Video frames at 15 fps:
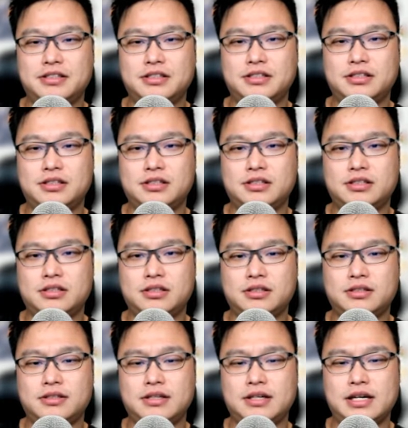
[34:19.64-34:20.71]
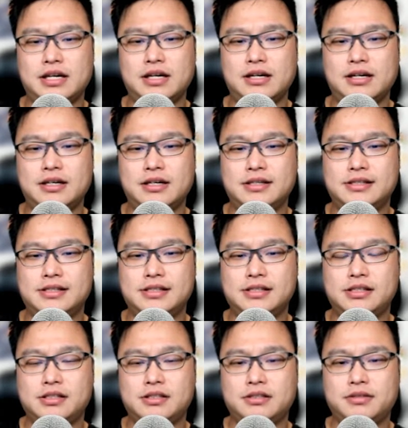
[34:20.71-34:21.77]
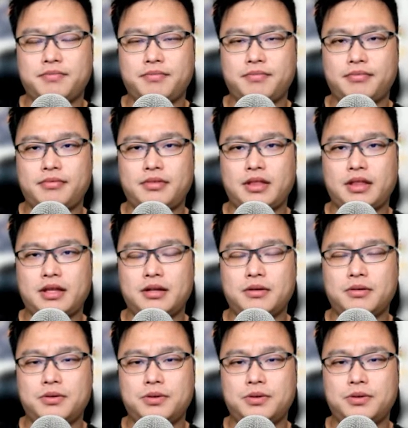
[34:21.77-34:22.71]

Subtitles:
reason, like, you know what I was mentioning about yields and stuff like